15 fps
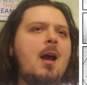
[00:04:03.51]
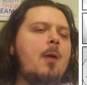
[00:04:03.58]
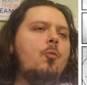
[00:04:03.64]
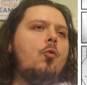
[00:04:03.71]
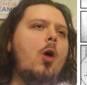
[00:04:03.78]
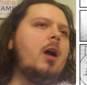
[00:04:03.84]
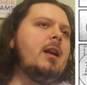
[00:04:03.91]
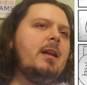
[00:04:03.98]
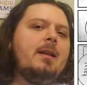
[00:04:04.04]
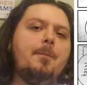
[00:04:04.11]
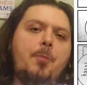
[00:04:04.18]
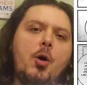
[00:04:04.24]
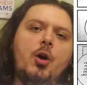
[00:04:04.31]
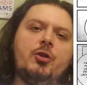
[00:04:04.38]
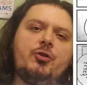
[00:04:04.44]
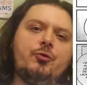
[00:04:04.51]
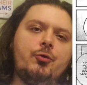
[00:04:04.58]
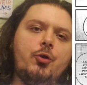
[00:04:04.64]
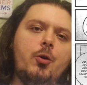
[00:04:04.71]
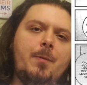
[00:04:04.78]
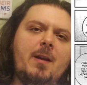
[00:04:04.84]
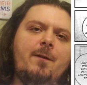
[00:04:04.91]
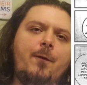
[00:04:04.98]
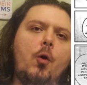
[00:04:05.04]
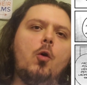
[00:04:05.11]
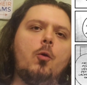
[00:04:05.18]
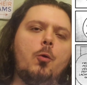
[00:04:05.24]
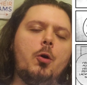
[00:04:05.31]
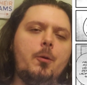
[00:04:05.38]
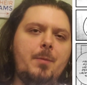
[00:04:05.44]
and wanting to push Ruby
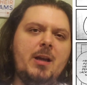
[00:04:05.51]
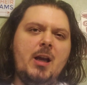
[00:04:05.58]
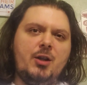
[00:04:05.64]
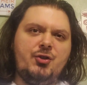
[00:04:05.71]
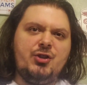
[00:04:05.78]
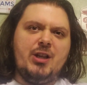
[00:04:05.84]
forward because